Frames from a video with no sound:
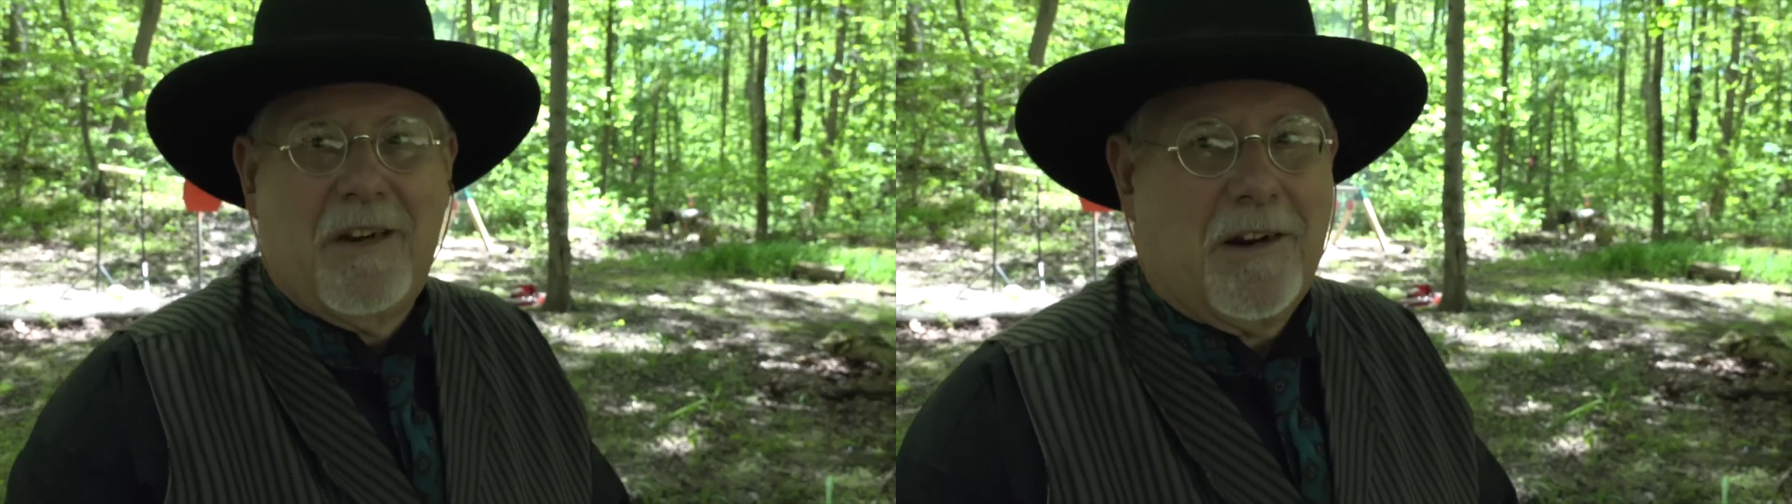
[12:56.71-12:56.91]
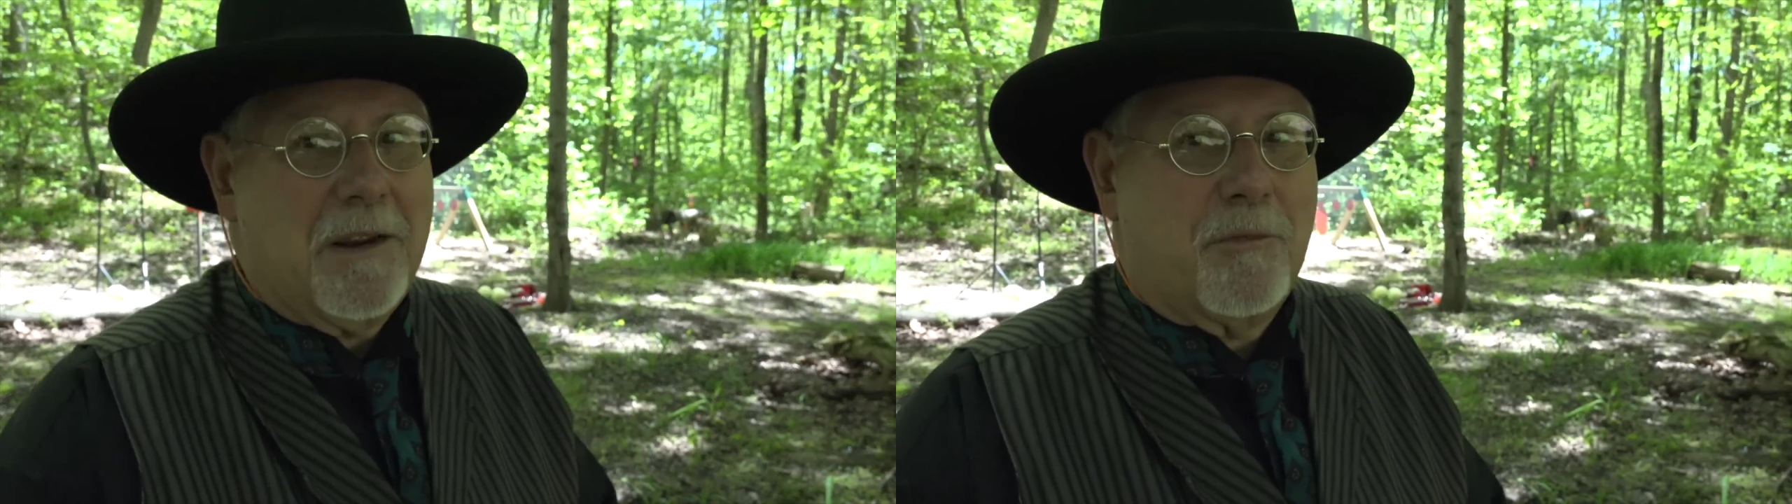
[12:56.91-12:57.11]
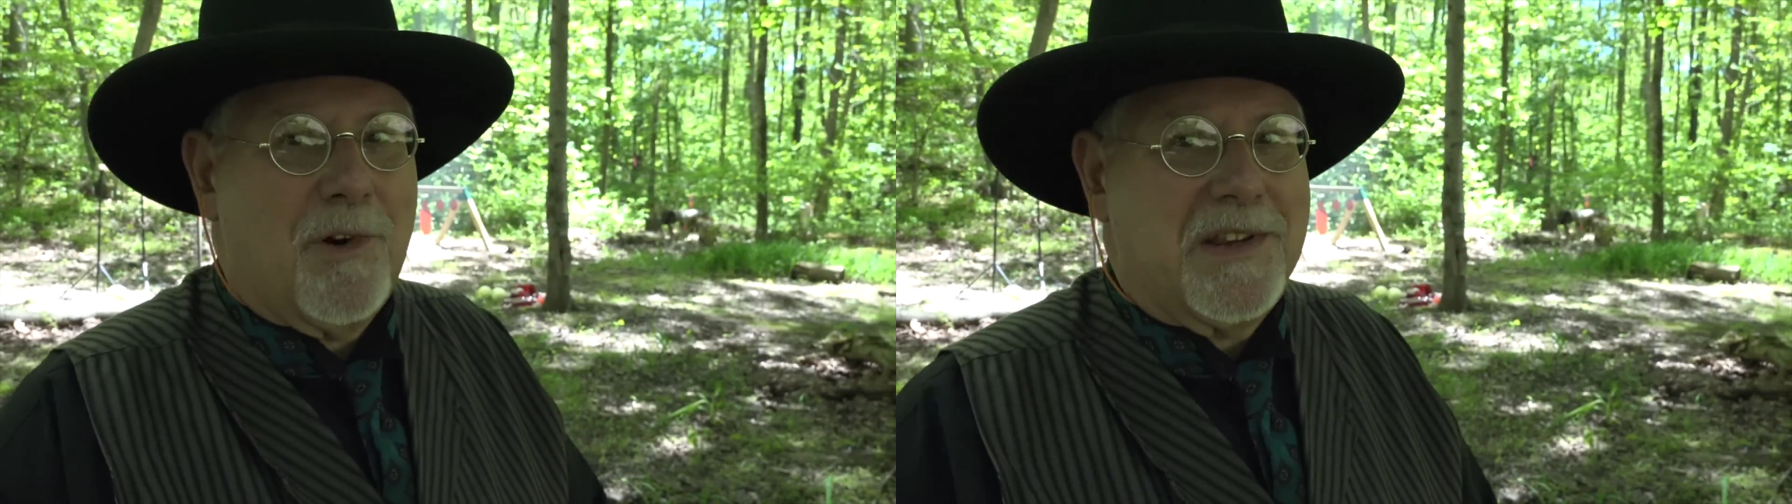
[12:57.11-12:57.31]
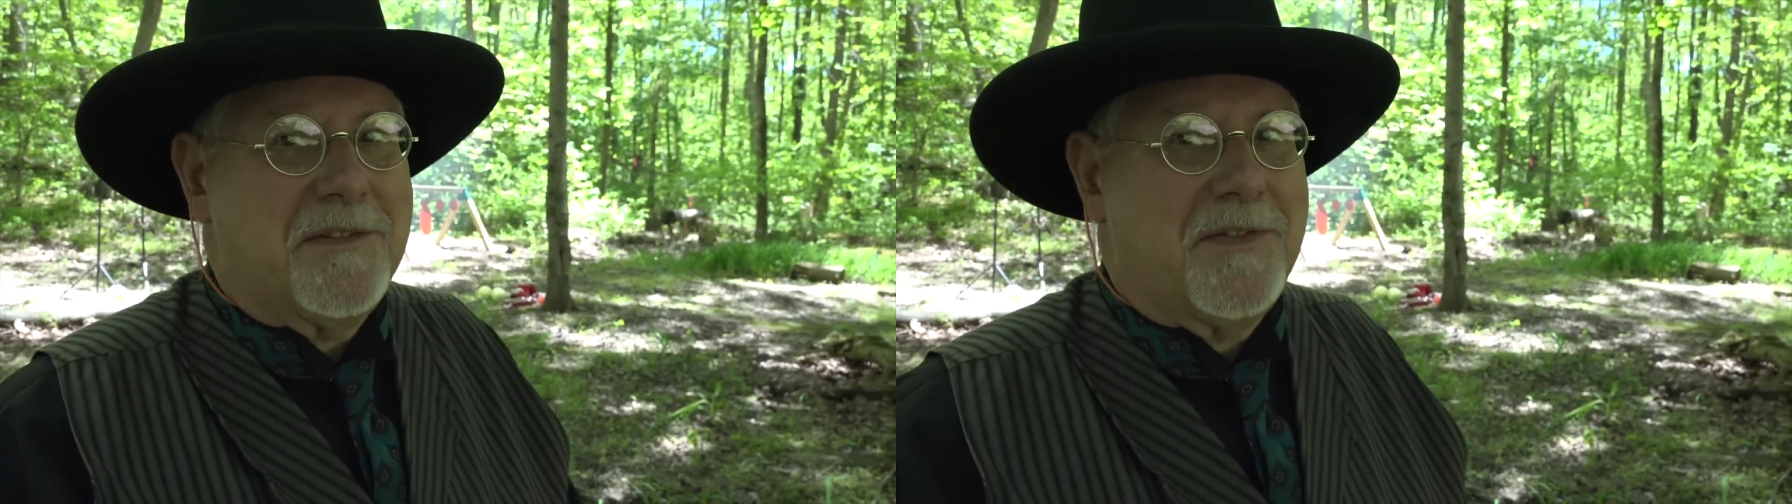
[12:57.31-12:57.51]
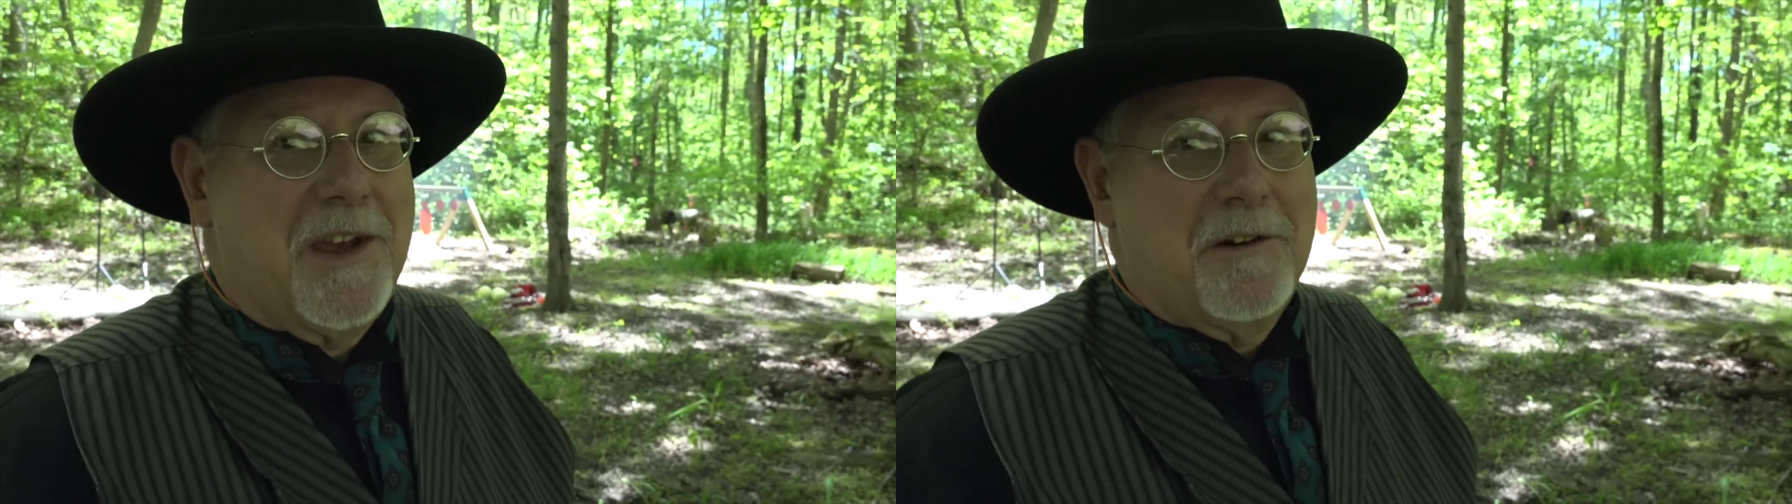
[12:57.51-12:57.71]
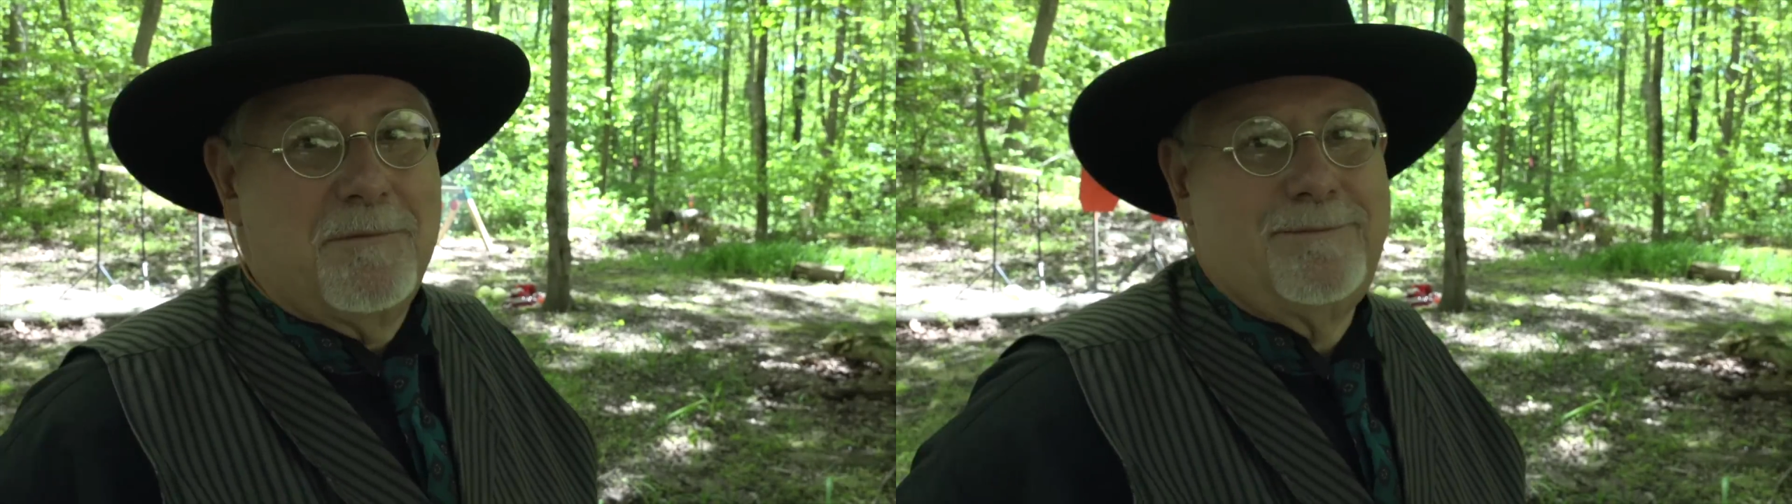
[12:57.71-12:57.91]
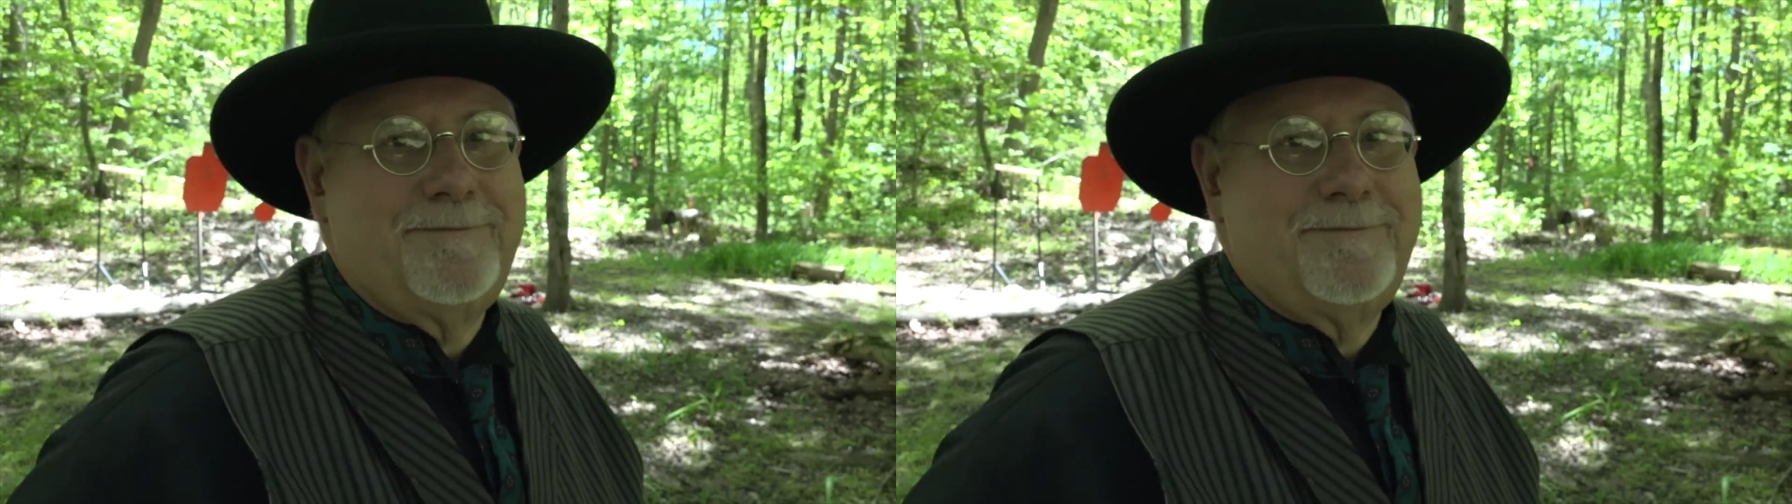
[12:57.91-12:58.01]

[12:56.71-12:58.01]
very impressive though.